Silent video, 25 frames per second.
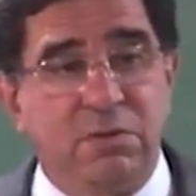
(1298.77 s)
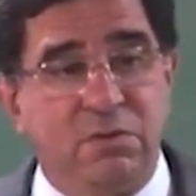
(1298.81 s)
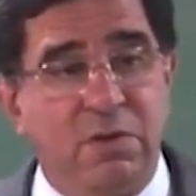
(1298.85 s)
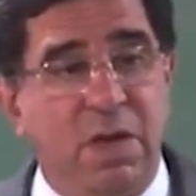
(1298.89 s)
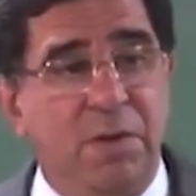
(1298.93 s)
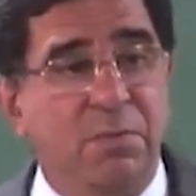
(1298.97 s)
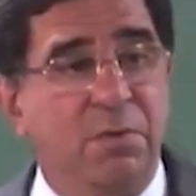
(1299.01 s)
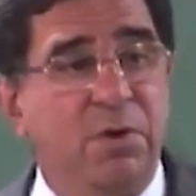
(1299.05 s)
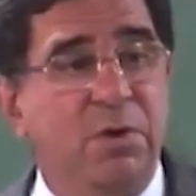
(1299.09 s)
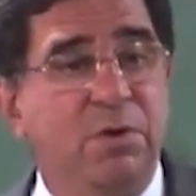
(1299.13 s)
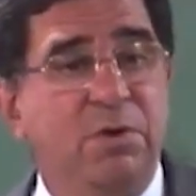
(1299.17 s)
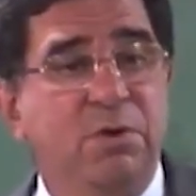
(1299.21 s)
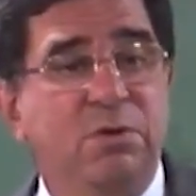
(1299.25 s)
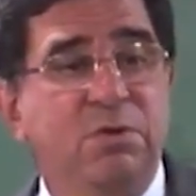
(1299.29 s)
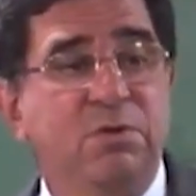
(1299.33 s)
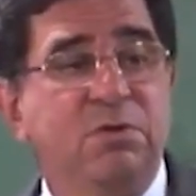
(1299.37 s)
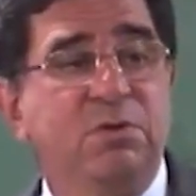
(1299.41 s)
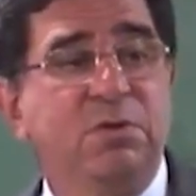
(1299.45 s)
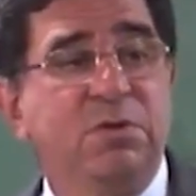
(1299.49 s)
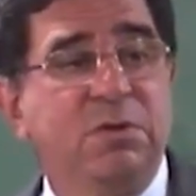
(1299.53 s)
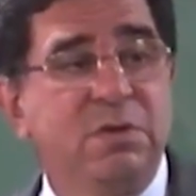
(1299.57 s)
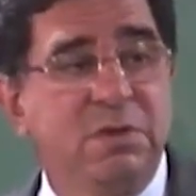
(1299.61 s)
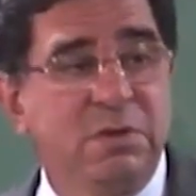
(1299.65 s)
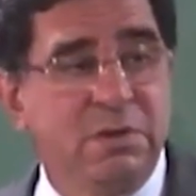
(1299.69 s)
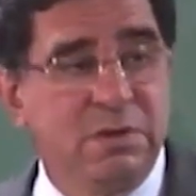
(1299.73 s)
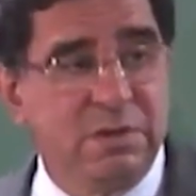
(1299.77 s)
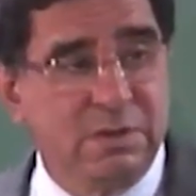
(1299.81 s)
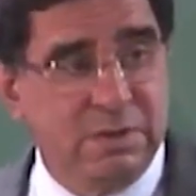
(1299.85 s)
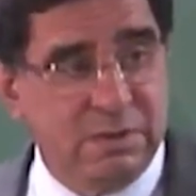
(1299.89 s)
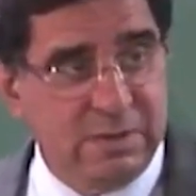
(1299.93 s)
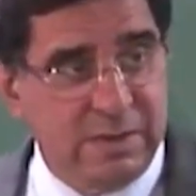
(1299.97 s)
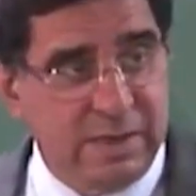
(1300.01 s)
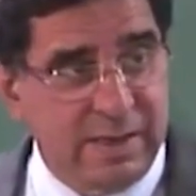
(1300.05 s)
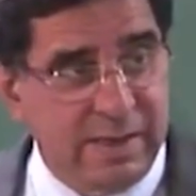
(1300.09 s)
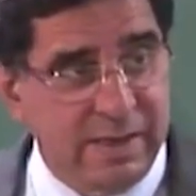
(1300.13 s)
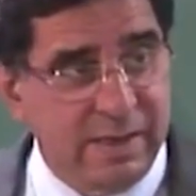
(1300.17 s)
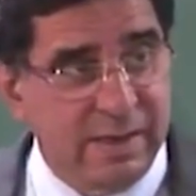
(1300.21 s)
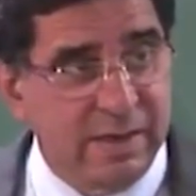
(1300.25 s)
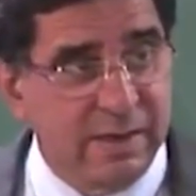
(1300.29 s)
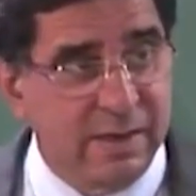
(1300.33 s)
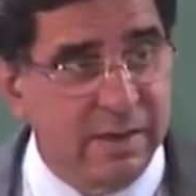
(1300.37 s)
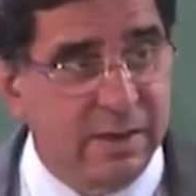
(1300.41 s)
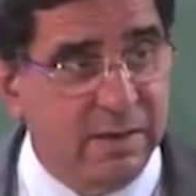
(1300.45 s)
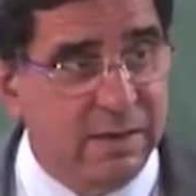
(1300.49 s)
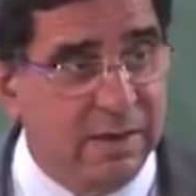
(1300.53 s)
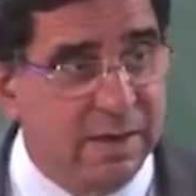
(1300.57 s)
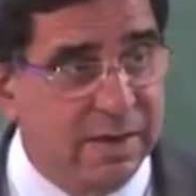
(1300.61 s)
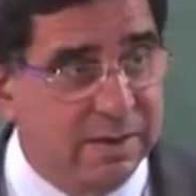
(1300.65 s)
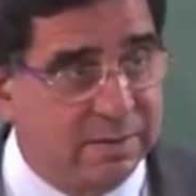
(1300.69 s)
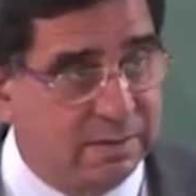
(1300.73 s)
So I am going to use it
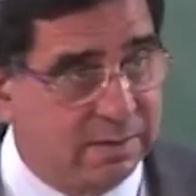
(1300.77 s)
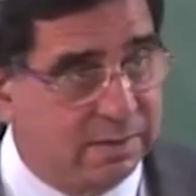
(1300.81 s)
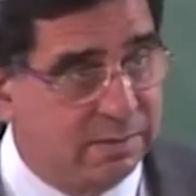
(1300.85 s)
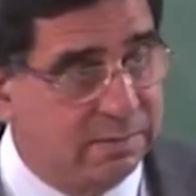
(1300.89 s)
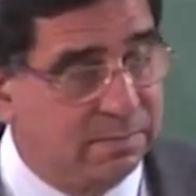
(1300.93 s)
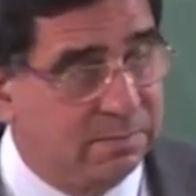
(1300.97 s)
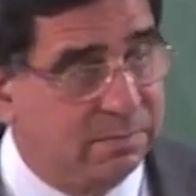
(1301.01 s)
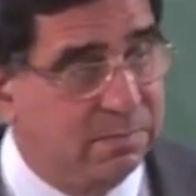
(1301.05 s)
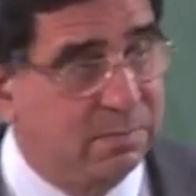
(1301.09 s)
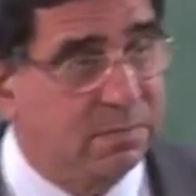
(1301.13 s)
later.